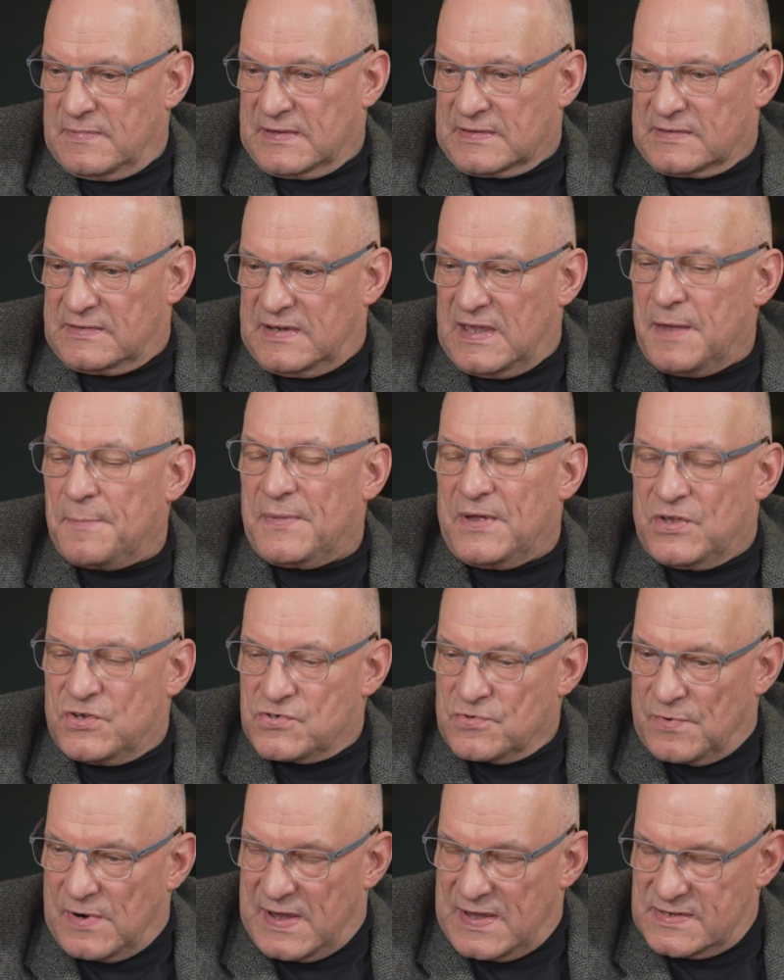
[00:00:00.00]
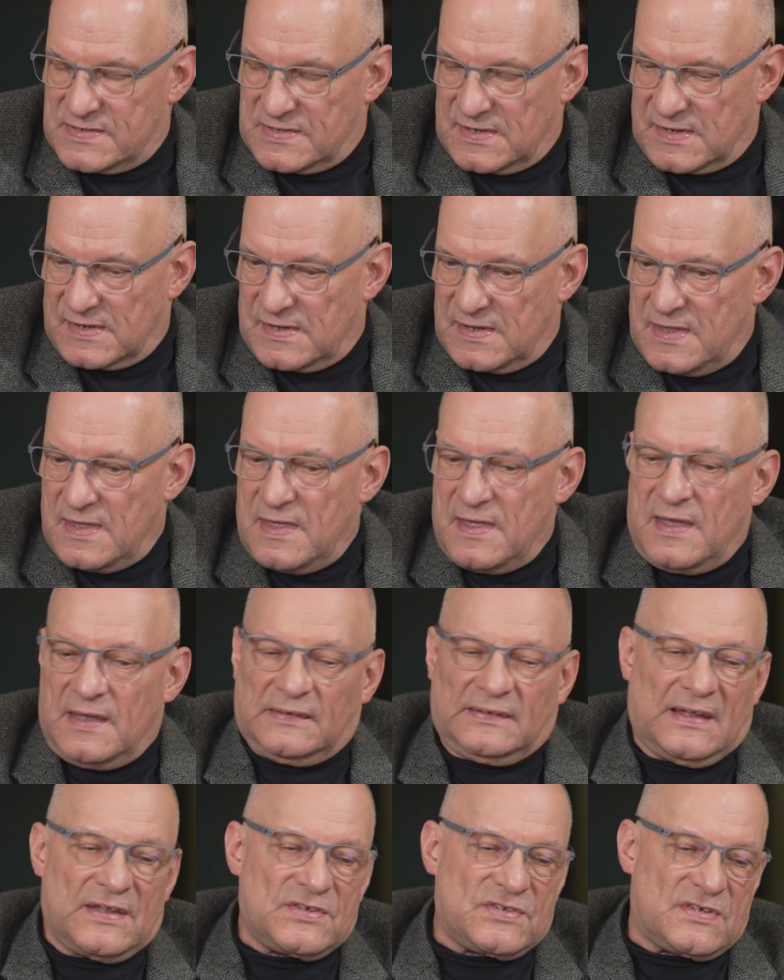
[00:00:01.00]
like an image arising.
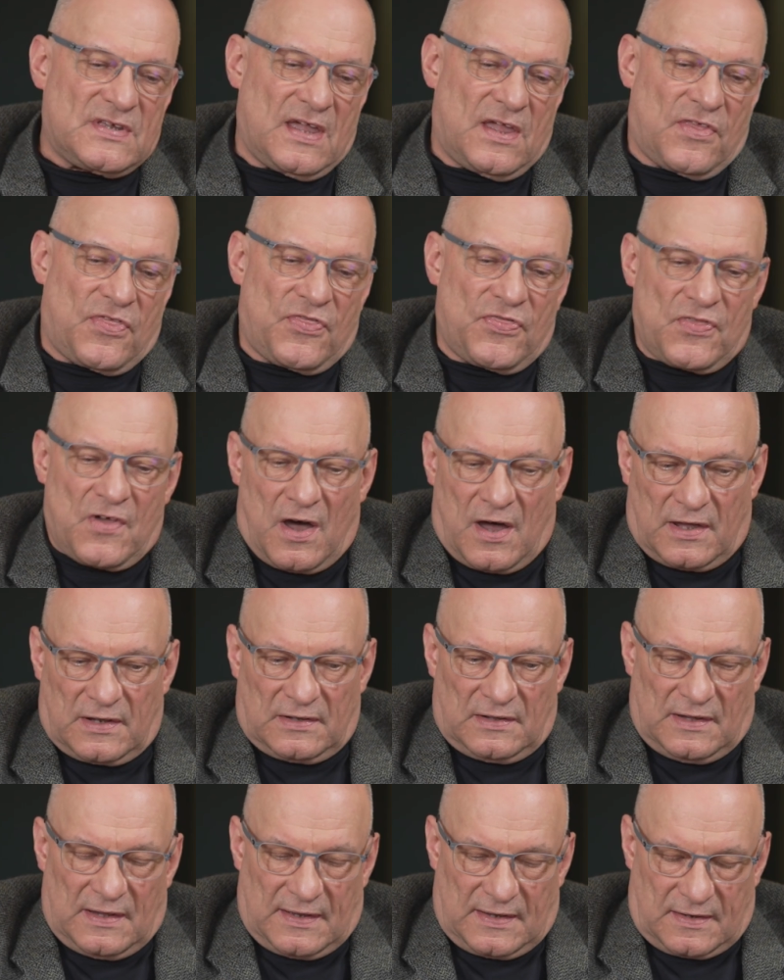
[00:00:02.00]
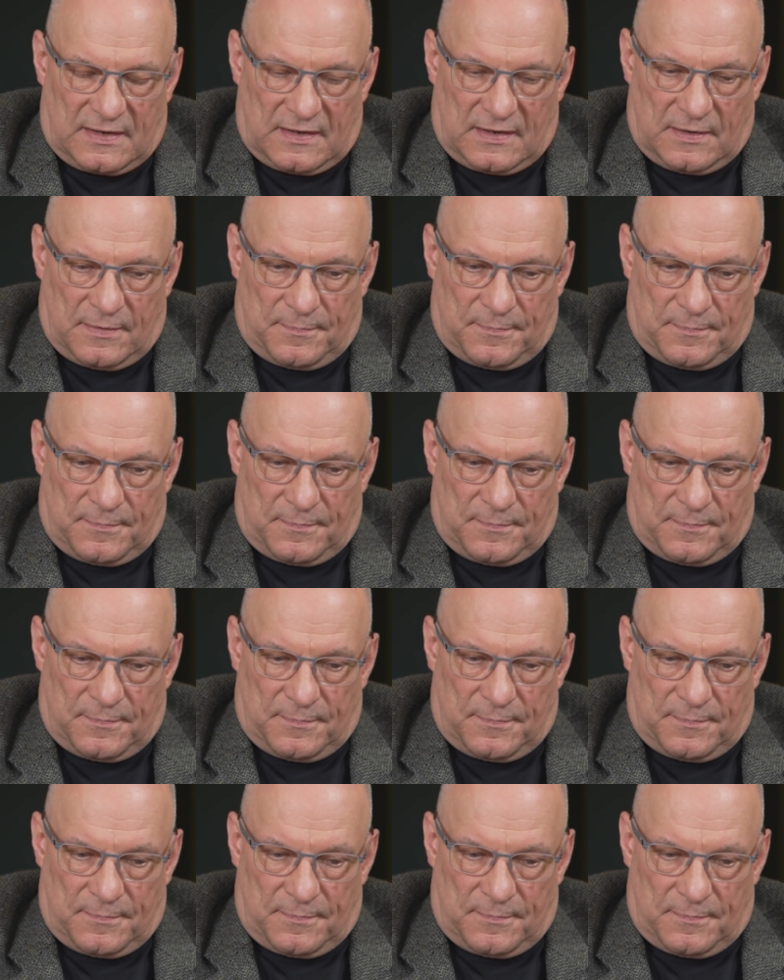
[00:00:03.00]
And let's say a thought like,